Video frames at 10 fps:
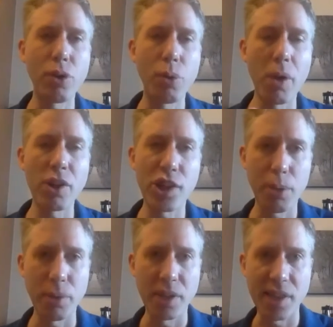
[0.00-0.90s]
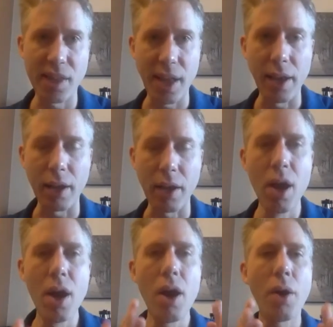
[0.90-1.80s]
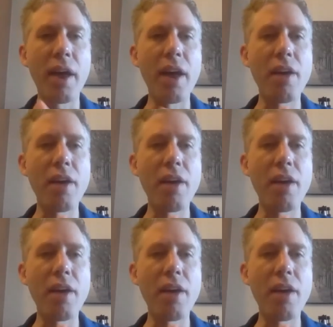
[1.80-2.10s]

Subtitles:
what she was saying. Okay,